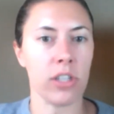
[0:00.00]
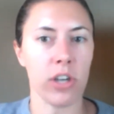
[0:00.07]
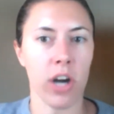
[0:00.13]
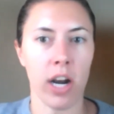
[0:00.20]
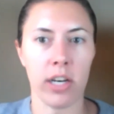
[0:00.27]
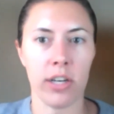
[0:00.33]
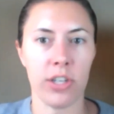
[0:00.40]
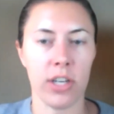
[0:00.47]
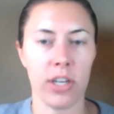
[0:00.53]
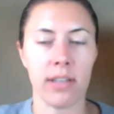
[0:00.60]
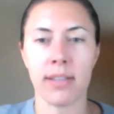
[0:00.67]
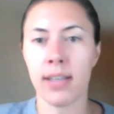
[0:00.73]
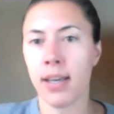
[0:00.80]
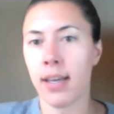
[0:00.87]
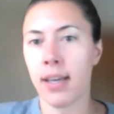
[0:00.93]

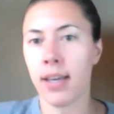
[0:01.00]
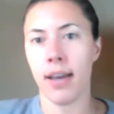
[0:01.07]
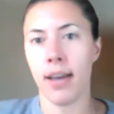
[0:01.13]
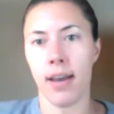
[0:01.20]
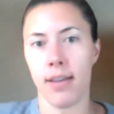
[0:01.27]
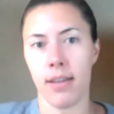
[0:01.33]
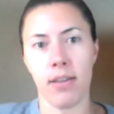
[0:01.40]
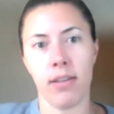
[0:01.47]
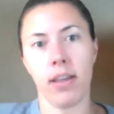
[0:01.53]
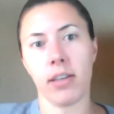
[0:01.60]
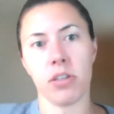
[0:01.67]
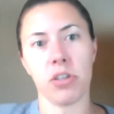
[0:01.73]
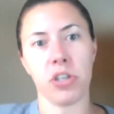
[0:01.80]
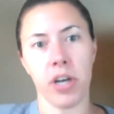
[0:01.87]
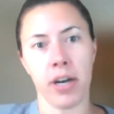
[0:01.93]
strategies uh, that you'd like
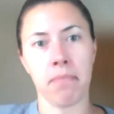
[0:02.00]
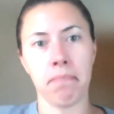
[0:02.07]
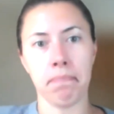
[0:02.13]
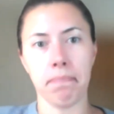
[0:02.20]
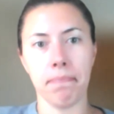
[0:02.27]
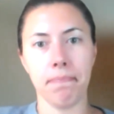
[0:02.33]
to share?